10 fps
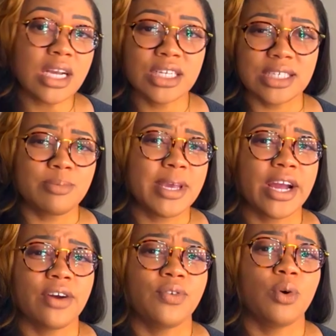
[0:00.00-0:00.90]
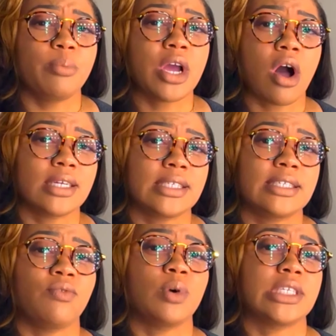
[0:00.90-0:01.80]
just be careful, be cautious
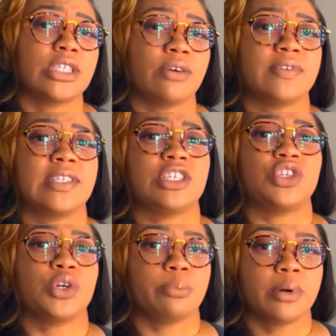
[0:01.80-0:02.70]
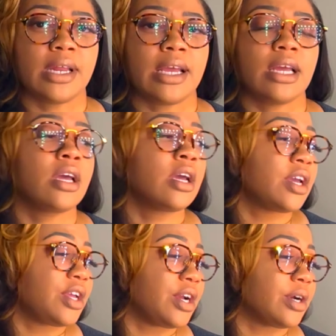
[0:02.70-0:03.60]
of what surfaces you're putting
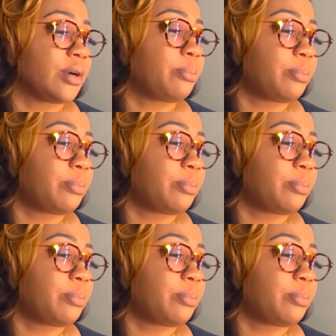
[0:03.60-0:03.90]
your